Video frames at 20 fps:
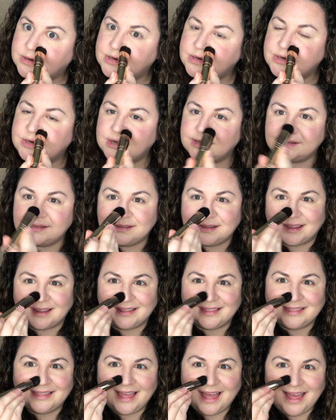Just like
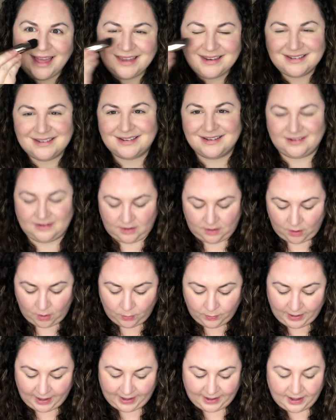that.
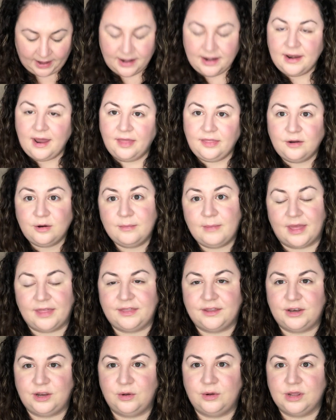Okay, another
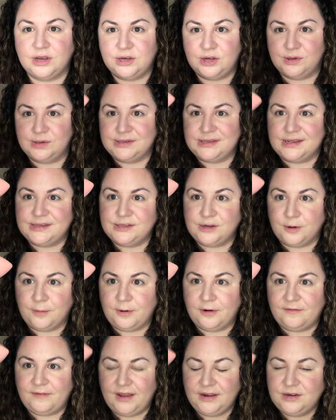method you can use is your
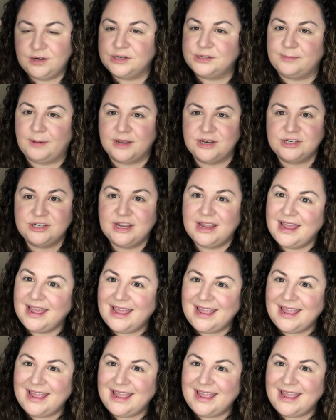perfector sponge.